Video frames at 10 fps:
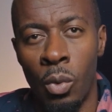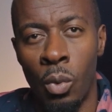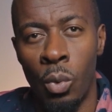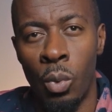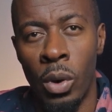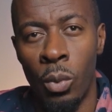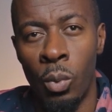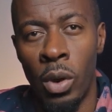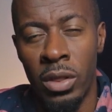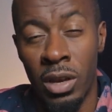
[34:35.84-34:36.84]

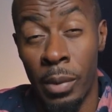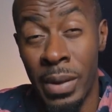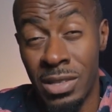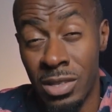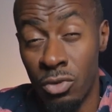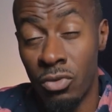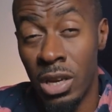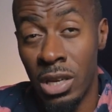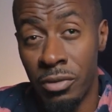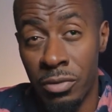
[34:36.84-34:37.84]
One thing that makes this
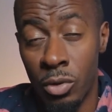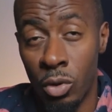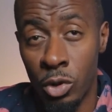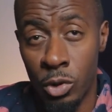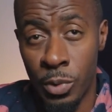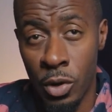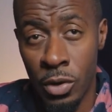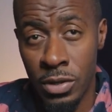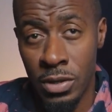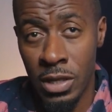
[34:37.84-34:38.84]
really difficult is
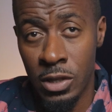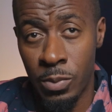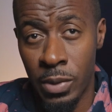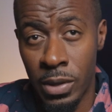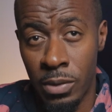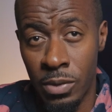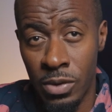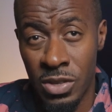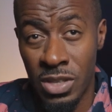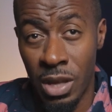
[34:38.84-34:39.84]
because it's been
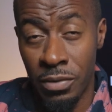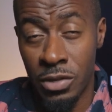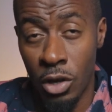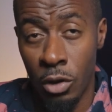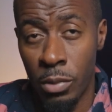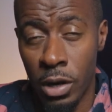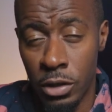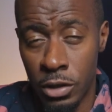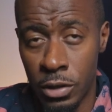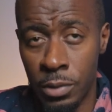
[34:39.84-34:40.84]
stuffed so
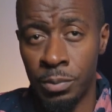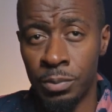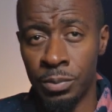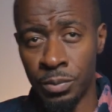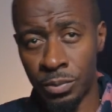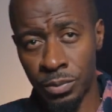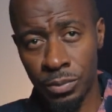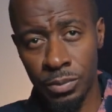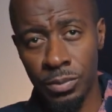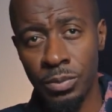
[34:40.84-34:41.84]
much,
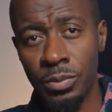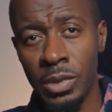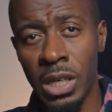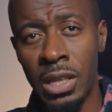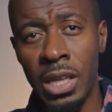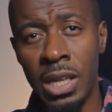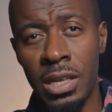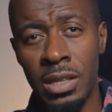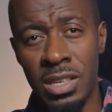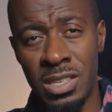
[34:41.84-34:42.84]

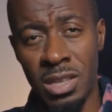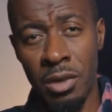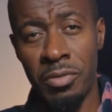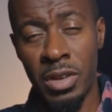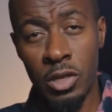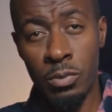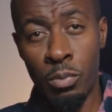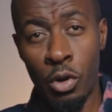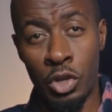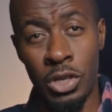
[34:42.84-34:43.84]
the stuffing is
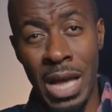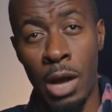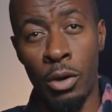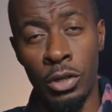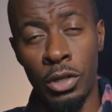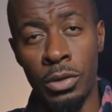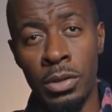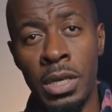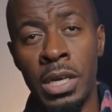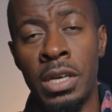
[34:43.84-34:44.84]
pushing out on you.
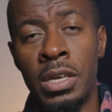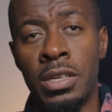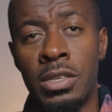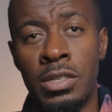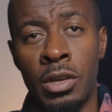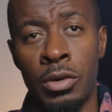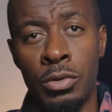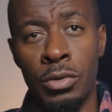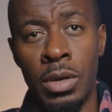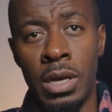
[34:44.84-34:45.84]

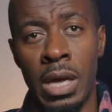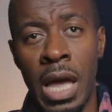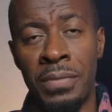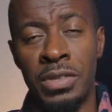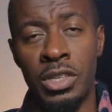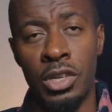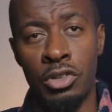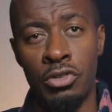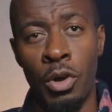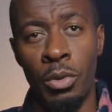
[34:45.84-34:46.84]
So having to
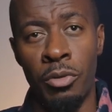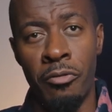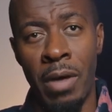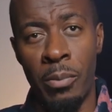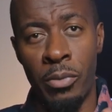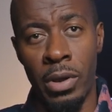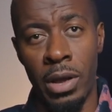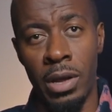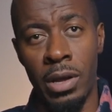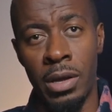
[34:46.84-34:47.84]
control the
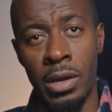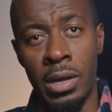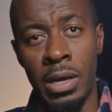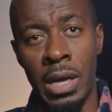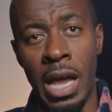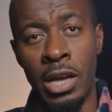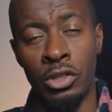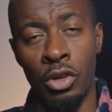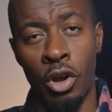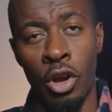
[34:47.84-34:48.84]
fabric as
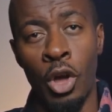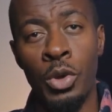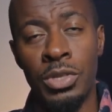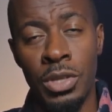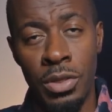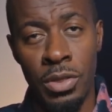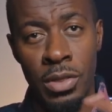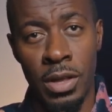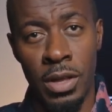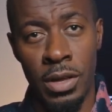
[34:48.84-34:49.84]
you're closing
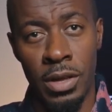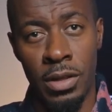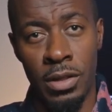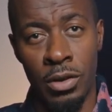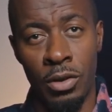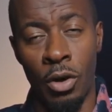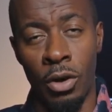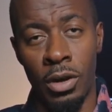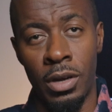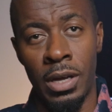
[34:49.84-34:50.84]
the dog,